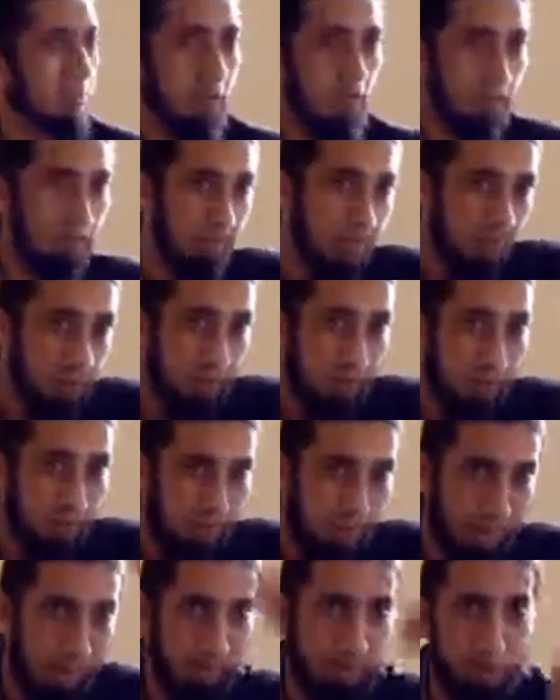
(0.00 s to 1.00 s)
I'm trying to
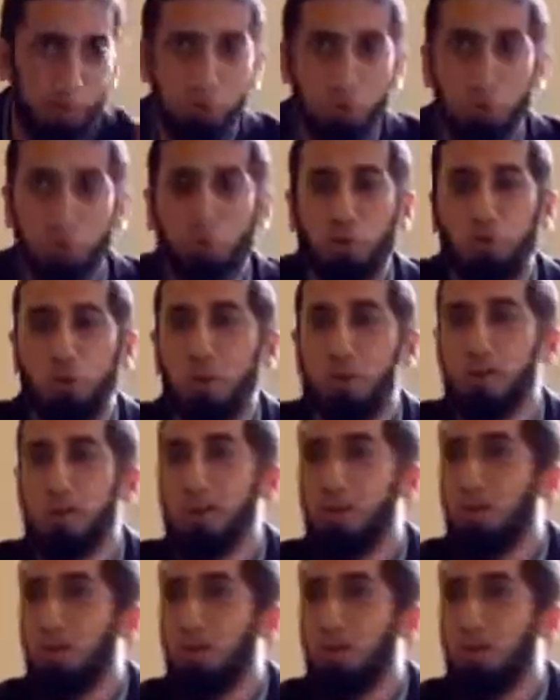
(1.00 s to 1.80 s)
have a khushu' right